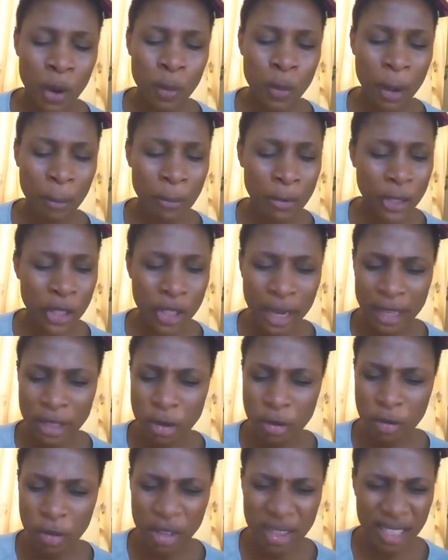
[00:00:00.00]
We
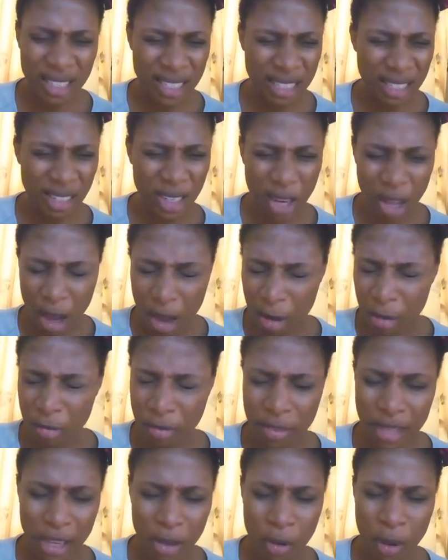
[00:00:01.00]
appreciate you for this
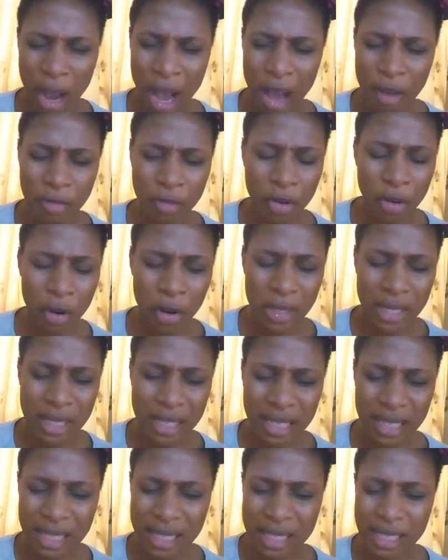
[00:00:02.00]
love that you have for us.
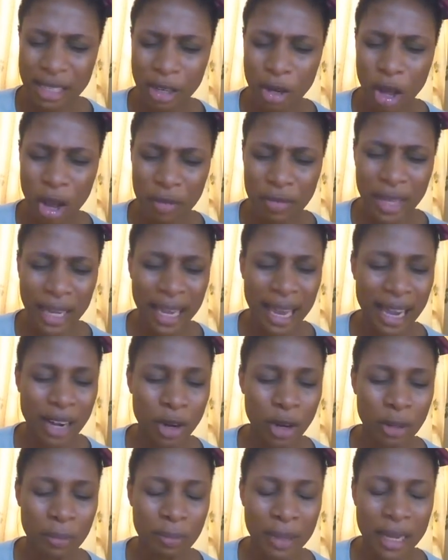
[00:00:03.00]
This love that
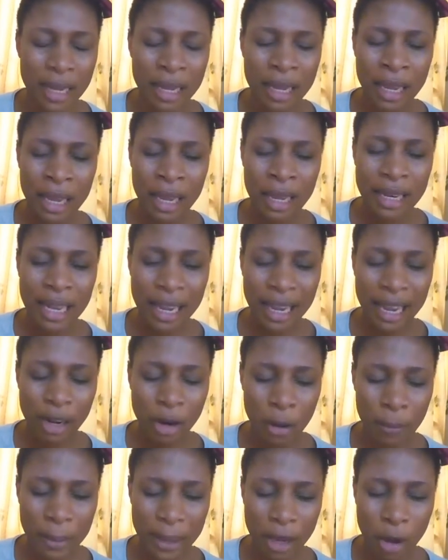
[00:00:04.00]
cannot be that
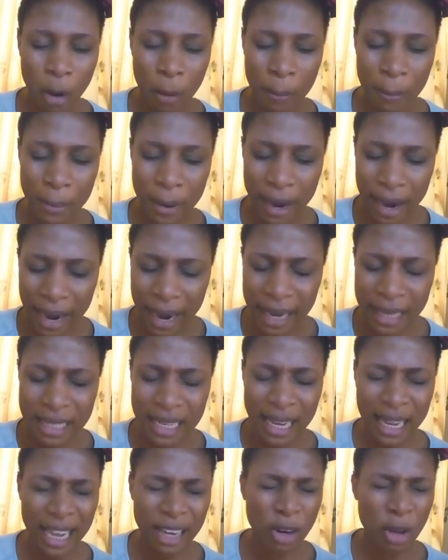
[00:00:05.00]
cannot be
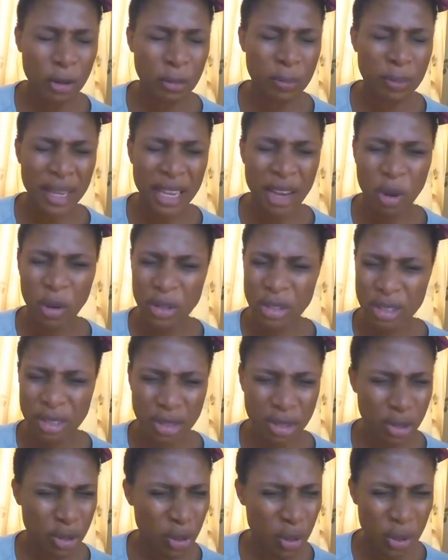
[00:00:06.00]
compared, that cannot be
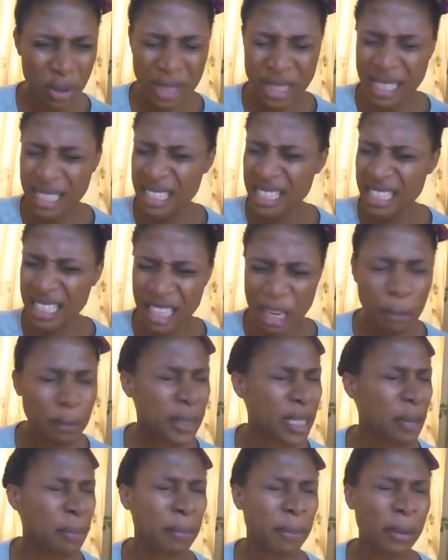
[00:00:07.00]
understood. This
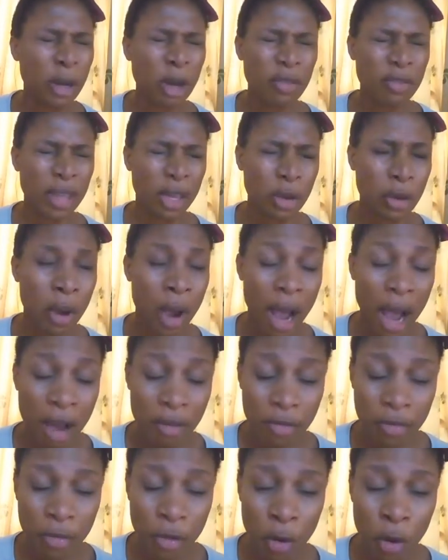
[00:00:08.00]
deep, deep love that you
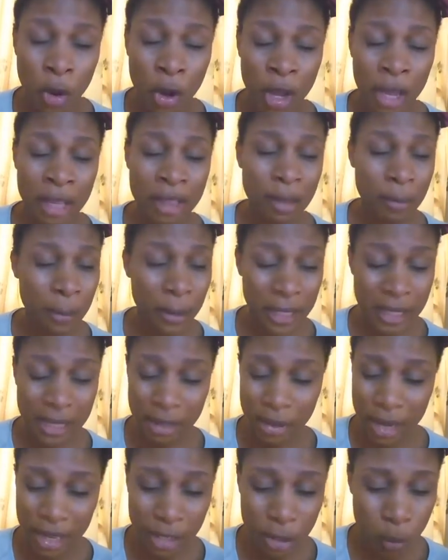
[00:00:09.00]
have for the
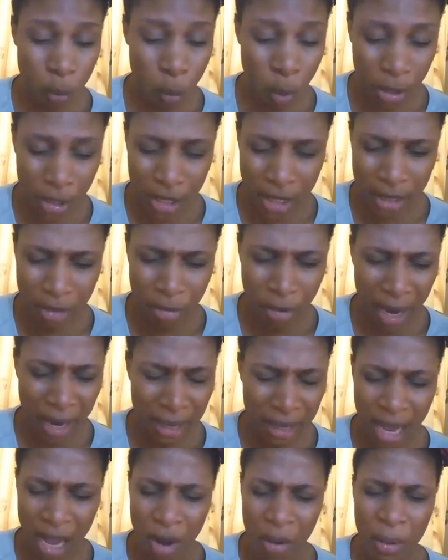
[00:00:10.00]
person that is watching
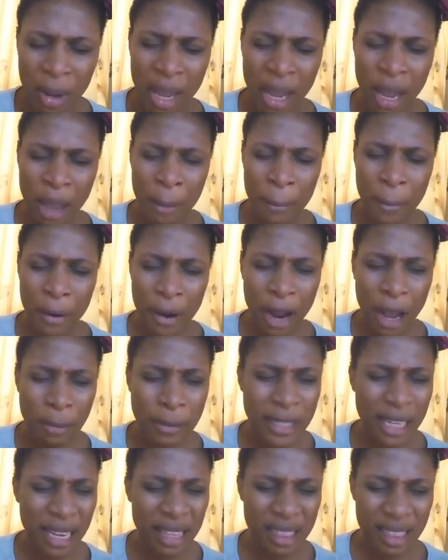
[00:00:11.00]
right now.
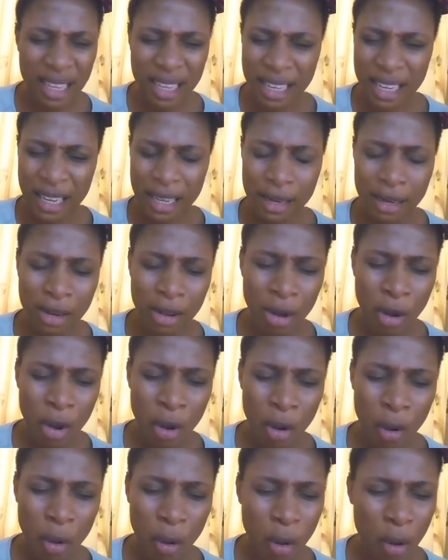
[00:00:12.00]
Perhaps they're thinking,
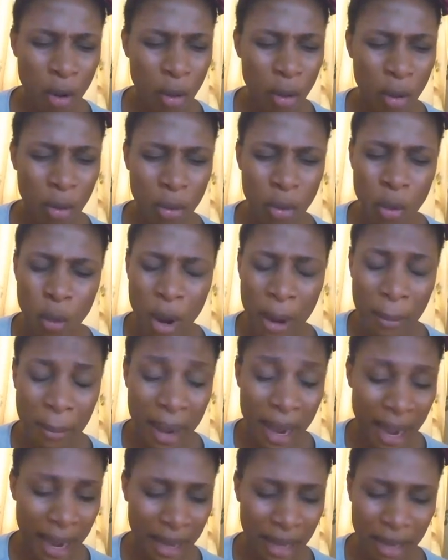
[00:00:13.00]
Oh, who am
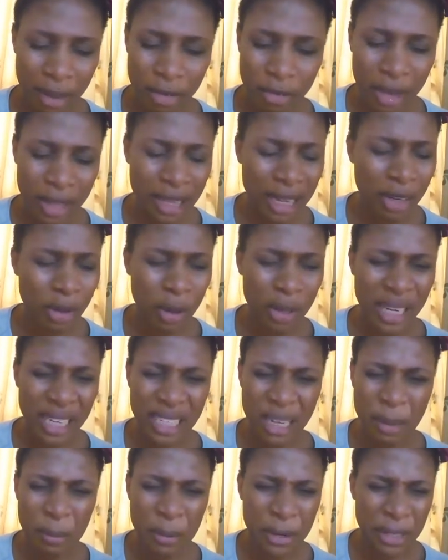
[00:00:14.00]
I? Father Lord,
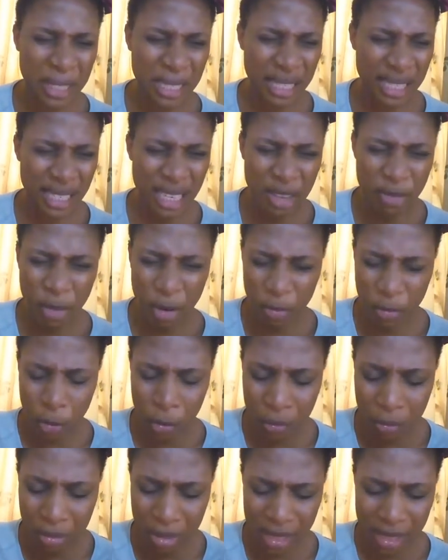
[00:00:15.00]
let them perceive of
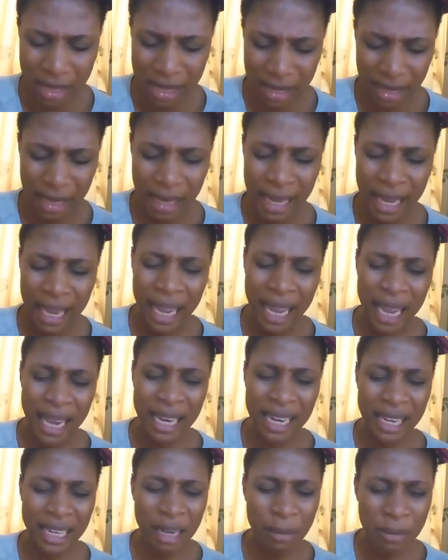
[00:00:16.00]
your mercy.
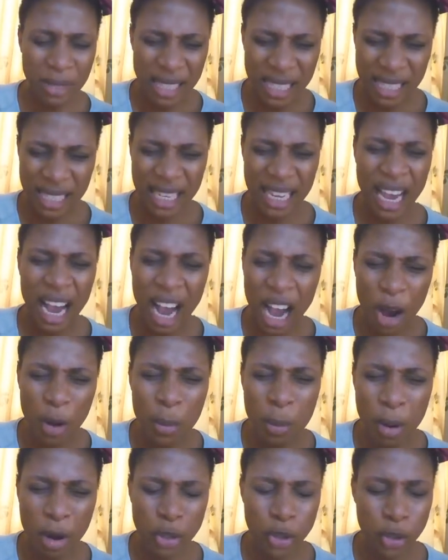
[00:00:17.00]
Let them see
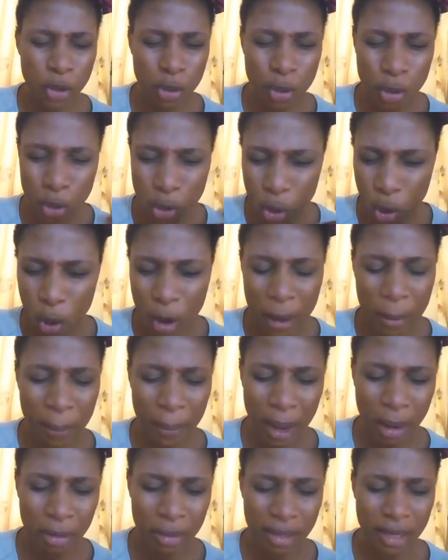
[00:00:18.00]
how much you know
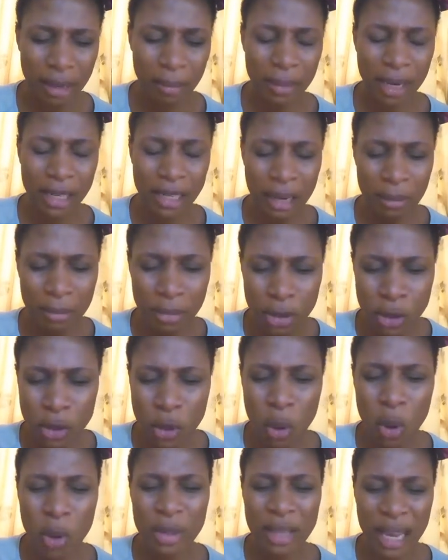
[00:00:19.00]
about them. Let them
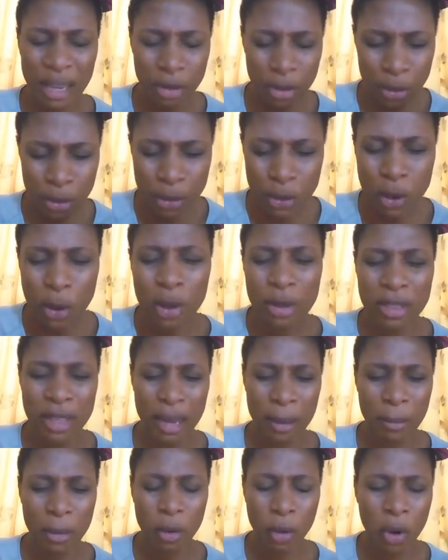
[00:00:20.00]
know that you know
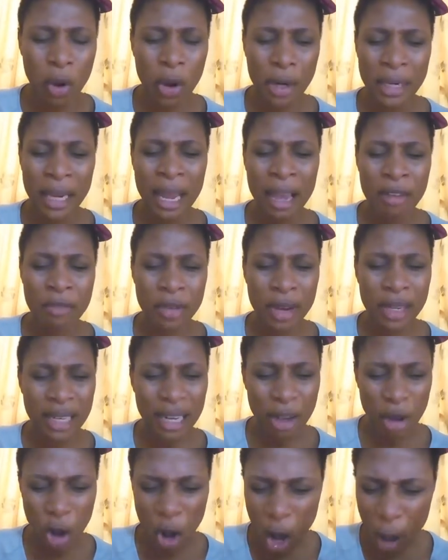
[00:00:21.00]
them, oh God.
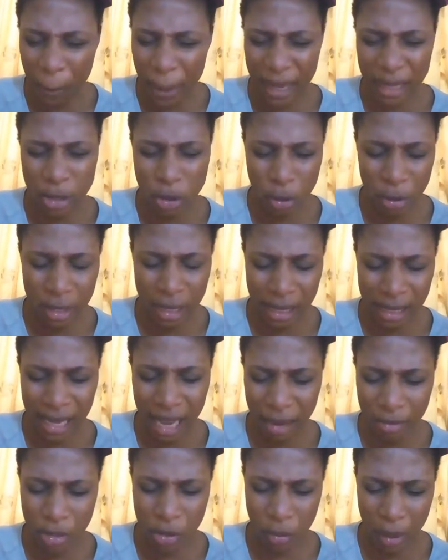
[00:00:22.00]
Father, come into their
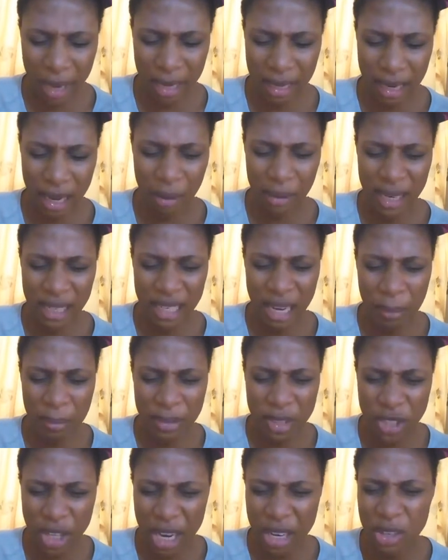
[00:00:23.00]
lives right now. Let
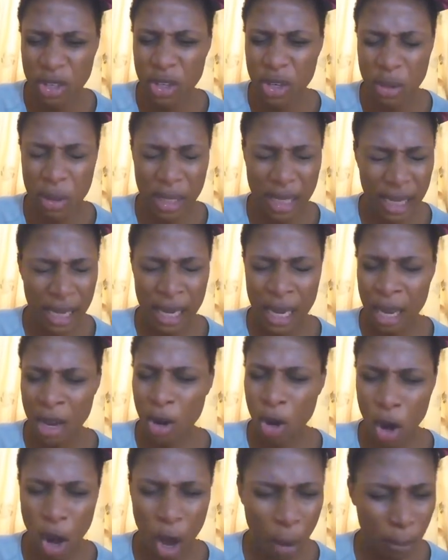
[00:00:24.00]
them genuinely
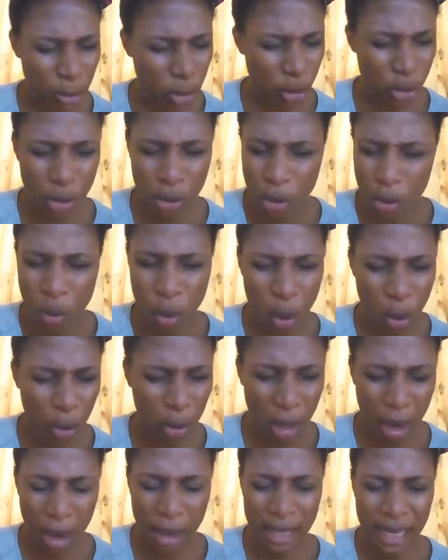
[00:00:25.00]
come to you, oh
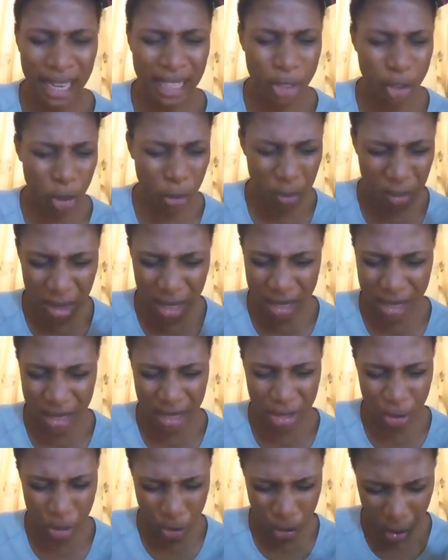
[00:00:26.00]
God. Let your
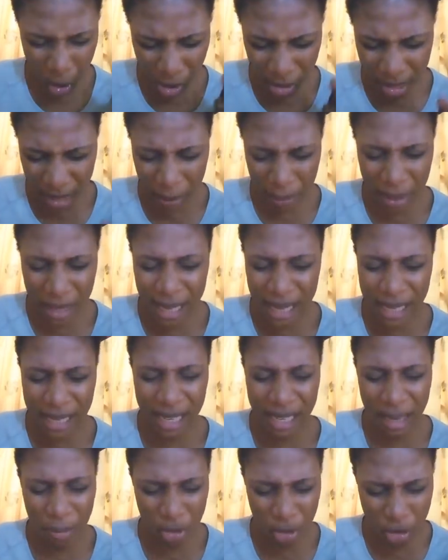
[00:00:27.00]
mercies draw them in.
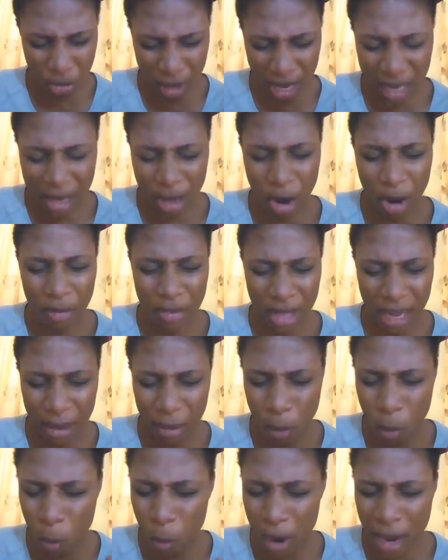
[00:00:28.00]
Let them drink of
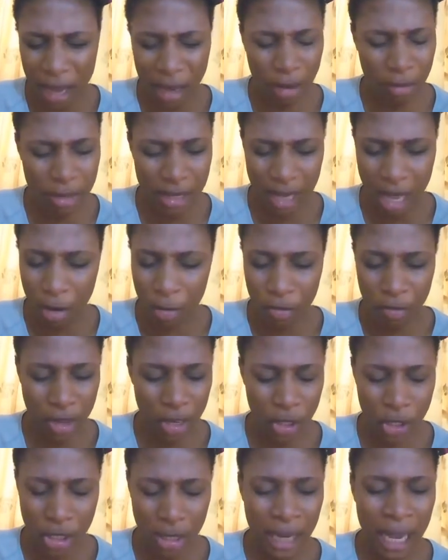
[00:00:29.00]
that well of
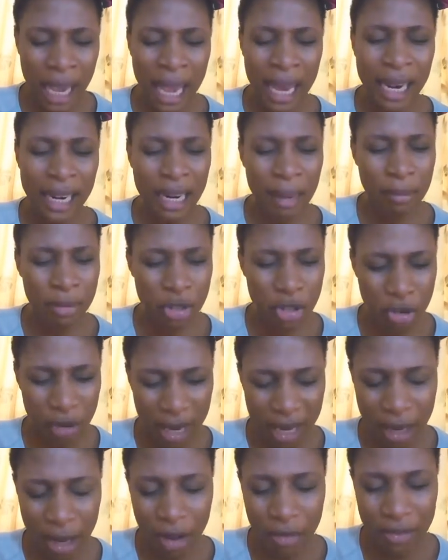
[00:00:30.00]
salvation. Let them
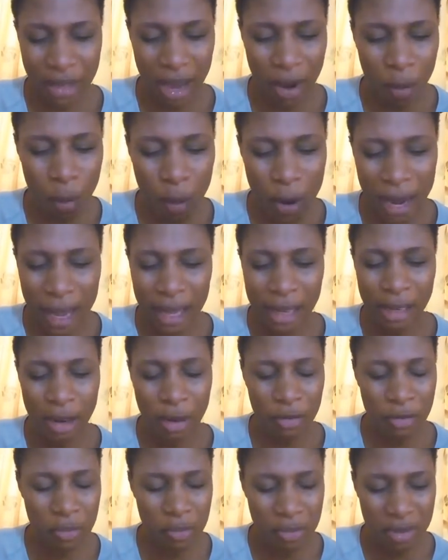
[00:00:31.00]
drink of that well
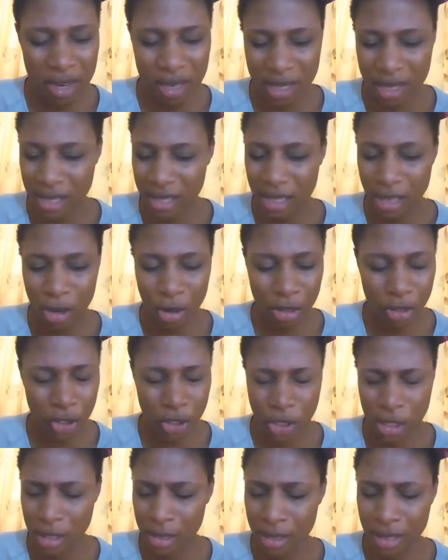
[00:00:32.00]
of mercy, Lord
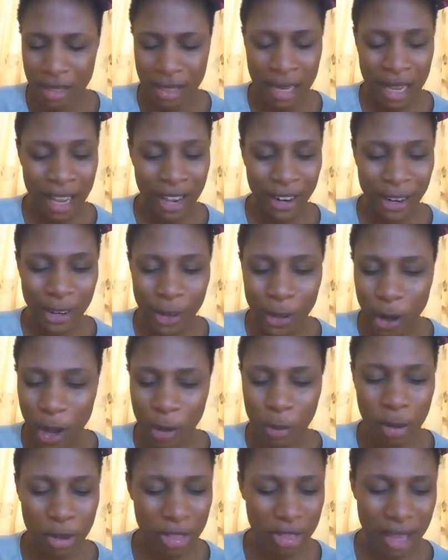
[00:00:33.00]
Jesus.
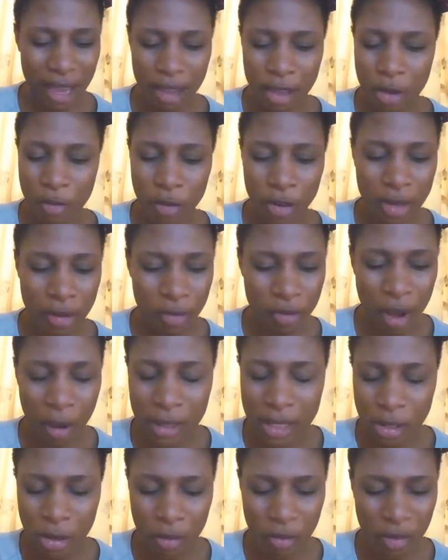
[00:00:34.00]
Lord, we thank you for the
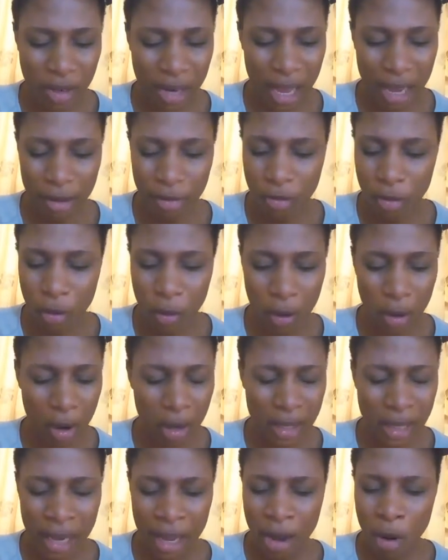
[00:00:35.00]
fountain of life, oh
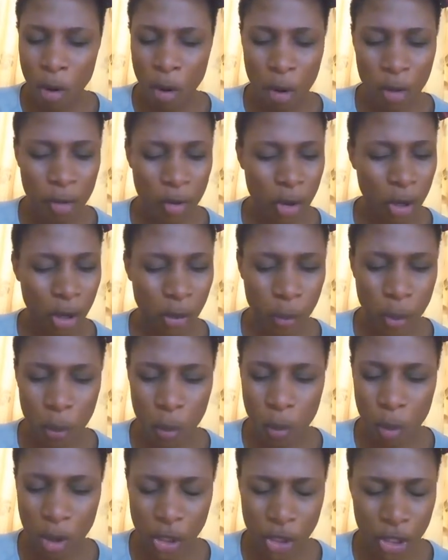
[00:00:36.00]
God. Oh Lord, we
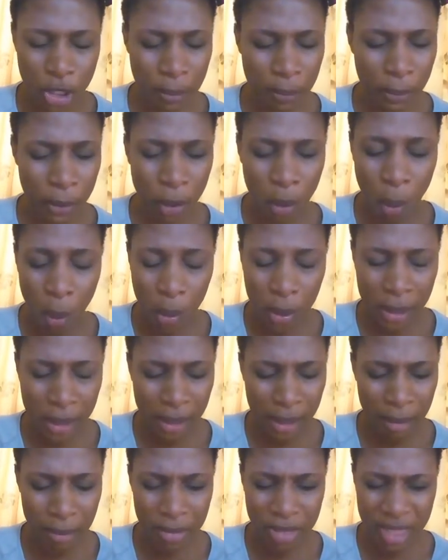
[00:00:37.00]
worship your
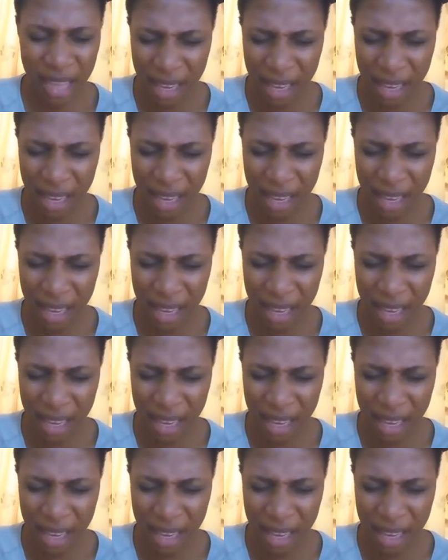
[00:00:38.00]
holy name.